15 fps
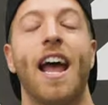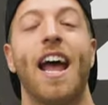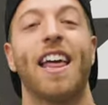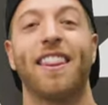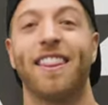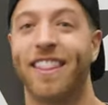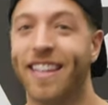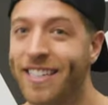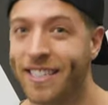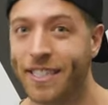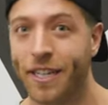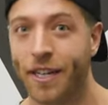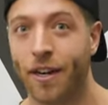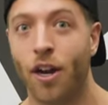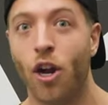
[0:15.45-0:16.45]
and this
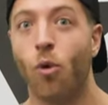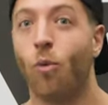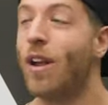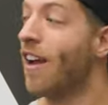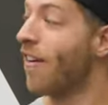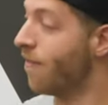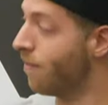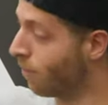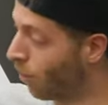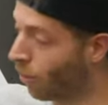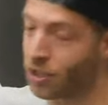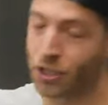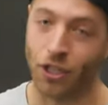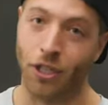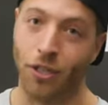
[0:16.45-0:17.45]
year we have
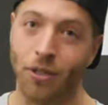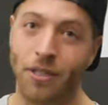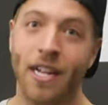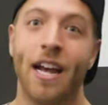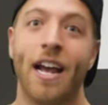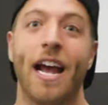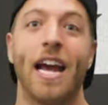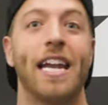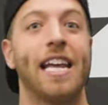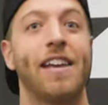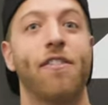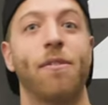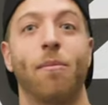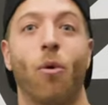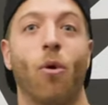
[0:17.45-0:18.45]
more shoes and
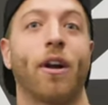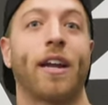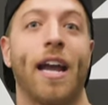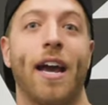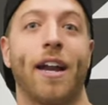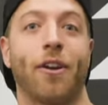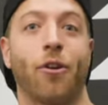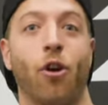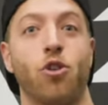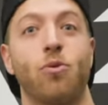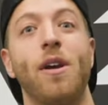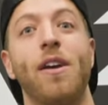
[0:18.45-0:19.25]
even more categories.